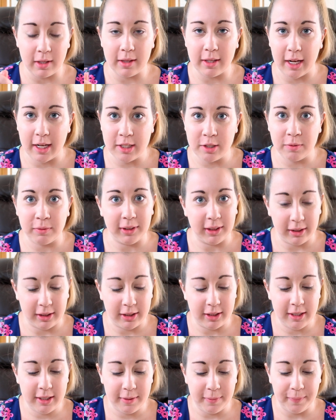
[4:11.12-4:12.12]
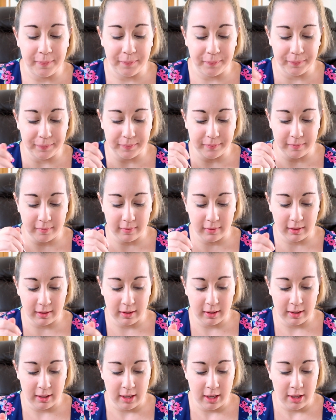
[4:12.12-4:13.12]
That's really good.
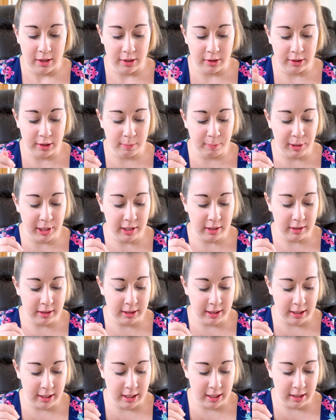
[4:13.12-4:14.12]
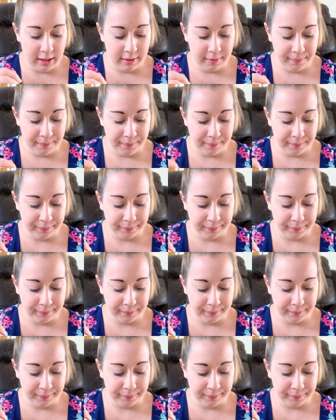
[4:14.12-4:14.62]
There's sprinkles in here,